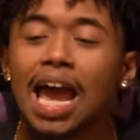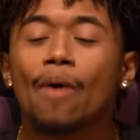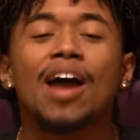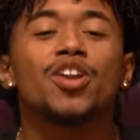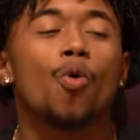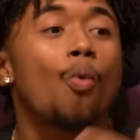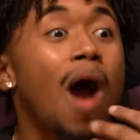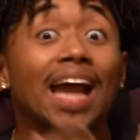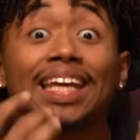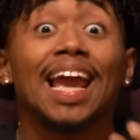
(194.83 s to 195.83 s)
Now I know
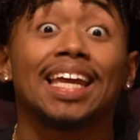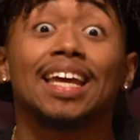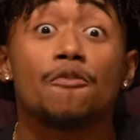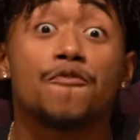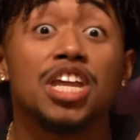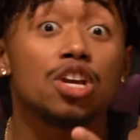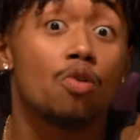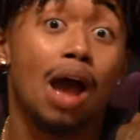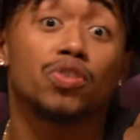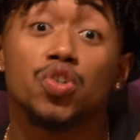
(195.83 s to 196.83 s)
why I can't get a
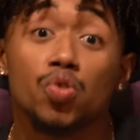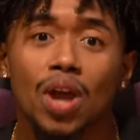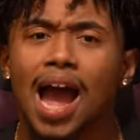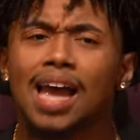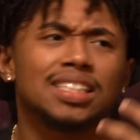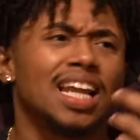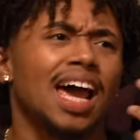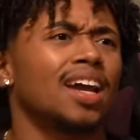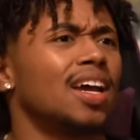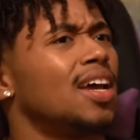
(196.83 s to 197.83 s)
video out to you guys,
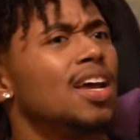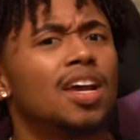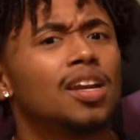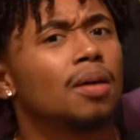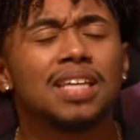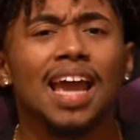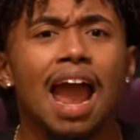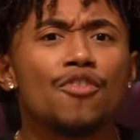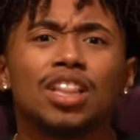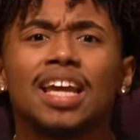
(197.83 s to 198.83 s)
like. You know what I'm saying?
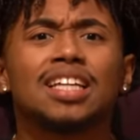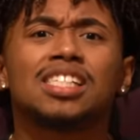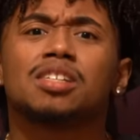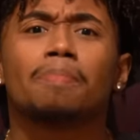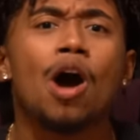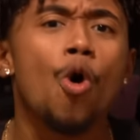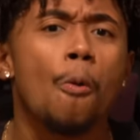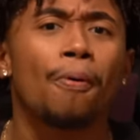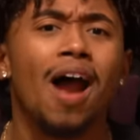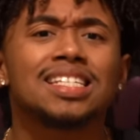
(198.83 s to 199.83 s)
Everything is just, my
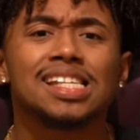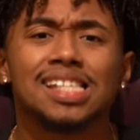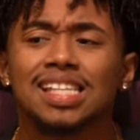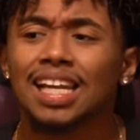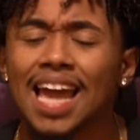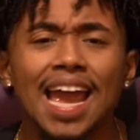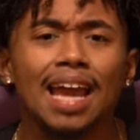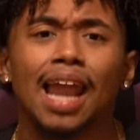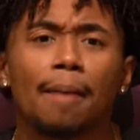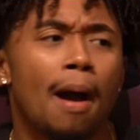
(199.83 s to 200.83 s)
whole process is
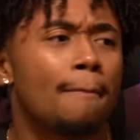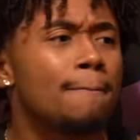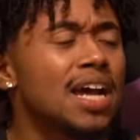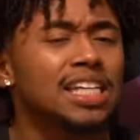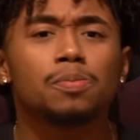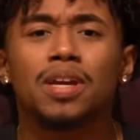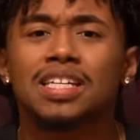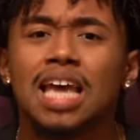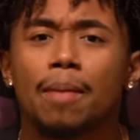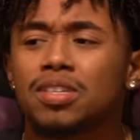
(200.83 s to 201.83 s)
delaying. Like my money's
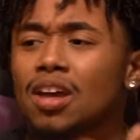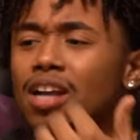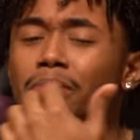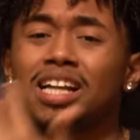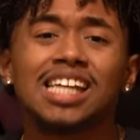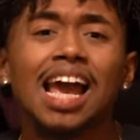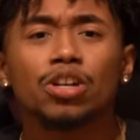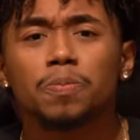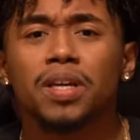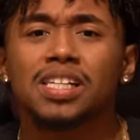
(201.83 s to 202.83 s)
being sabotaged, my
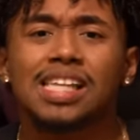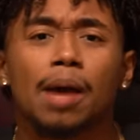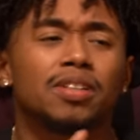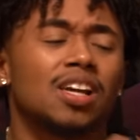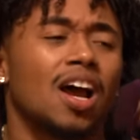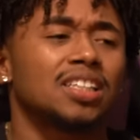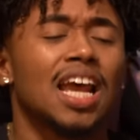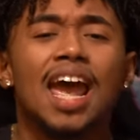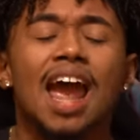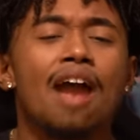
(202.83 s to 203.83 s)
channel's being sabotaged,
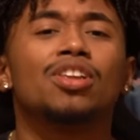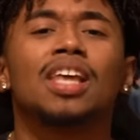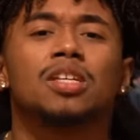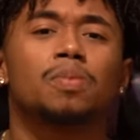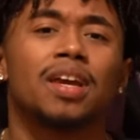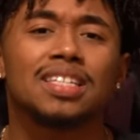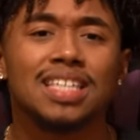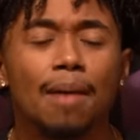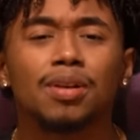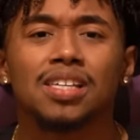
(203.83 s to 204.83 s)
everything is being
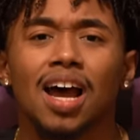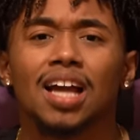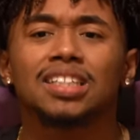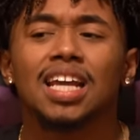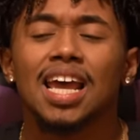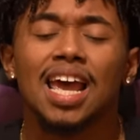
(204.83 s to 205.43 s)
sabotaged.